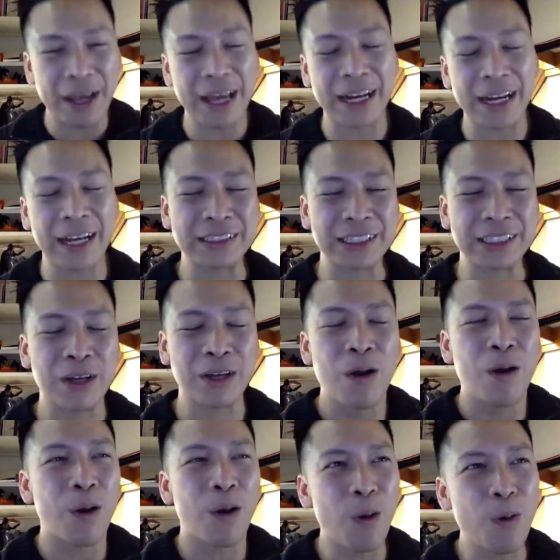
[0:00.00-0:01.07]
And I was like,
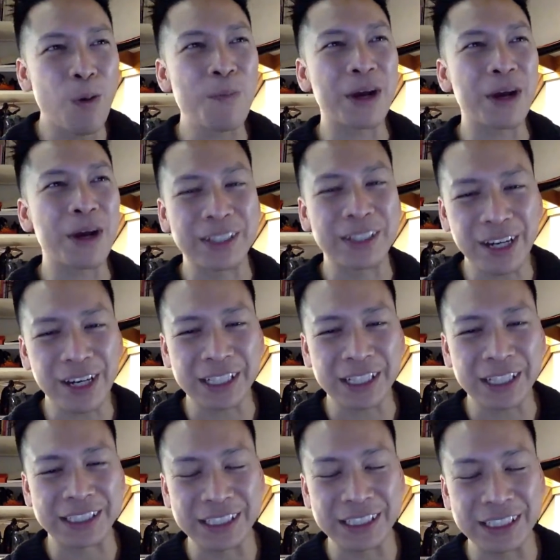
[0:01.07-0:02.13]
oh my gosh,
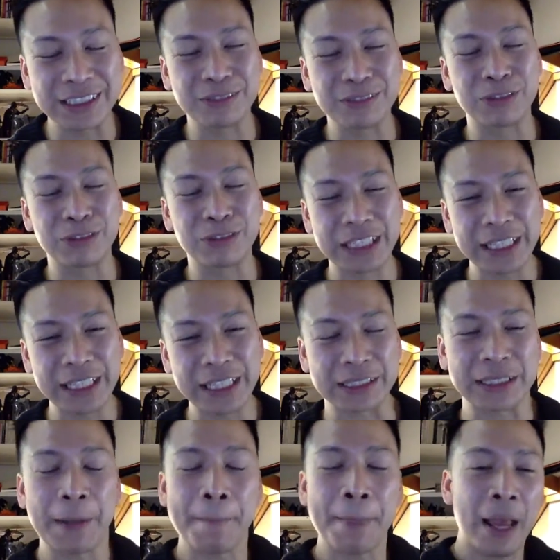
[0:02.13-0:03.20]
this is ridiculous.